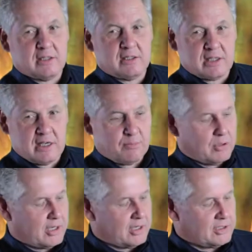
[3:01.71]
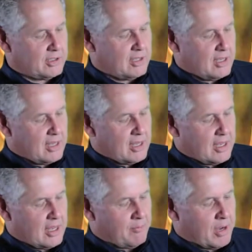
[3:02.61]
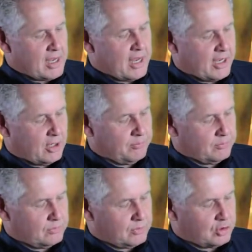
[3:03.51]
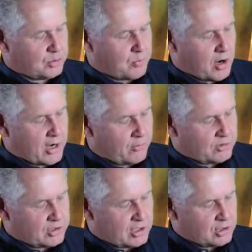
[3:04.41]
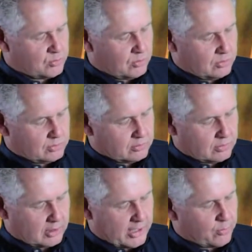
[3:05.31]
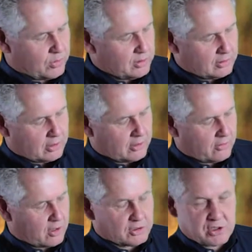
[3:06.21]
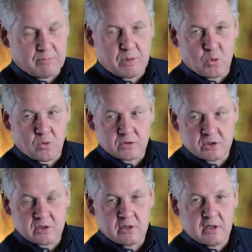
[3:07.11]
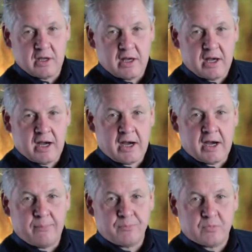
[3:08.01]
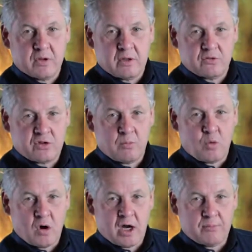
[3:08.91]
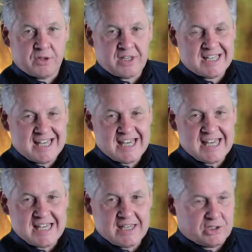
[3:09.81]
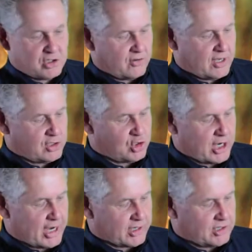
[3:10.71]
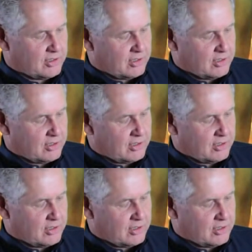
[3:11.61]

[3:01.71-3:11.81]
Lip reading: to the same place. It may help to spray a residual liquid across the boards somewhat, but the key is to inject